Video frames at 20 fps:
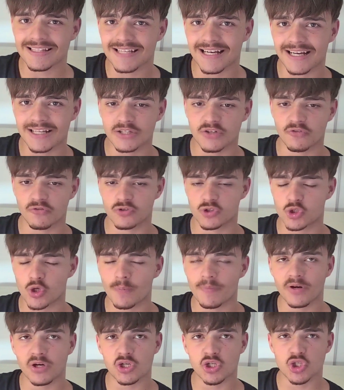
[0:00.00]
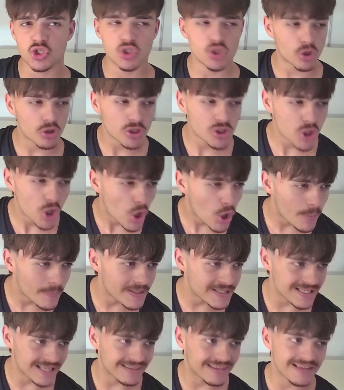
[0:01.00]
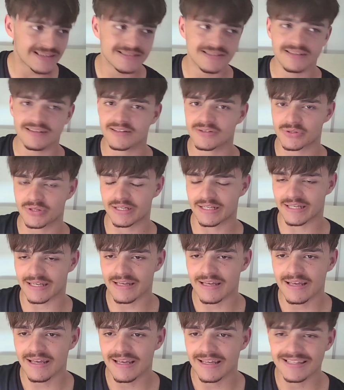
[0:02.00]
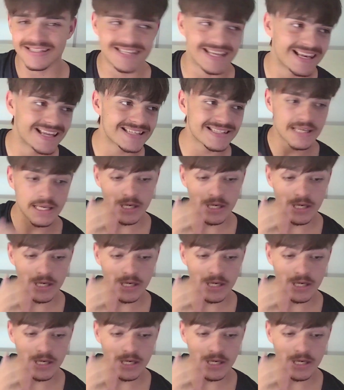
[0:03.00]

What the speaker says: kind of super short comment that doesn't actually tell us a